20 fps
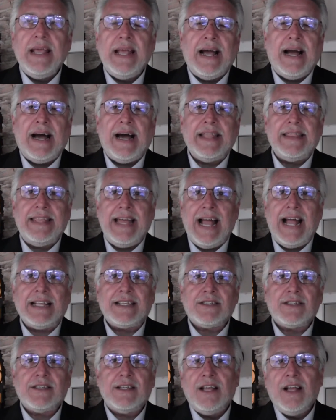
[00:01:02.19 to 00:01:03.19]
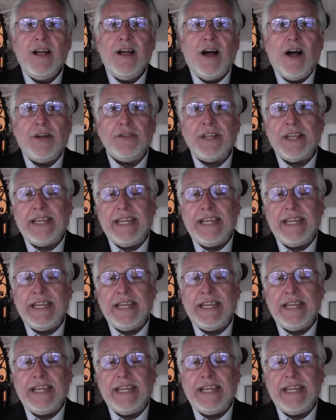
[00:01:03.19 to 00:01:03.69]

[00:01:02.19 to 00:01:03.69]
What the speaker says: That's on the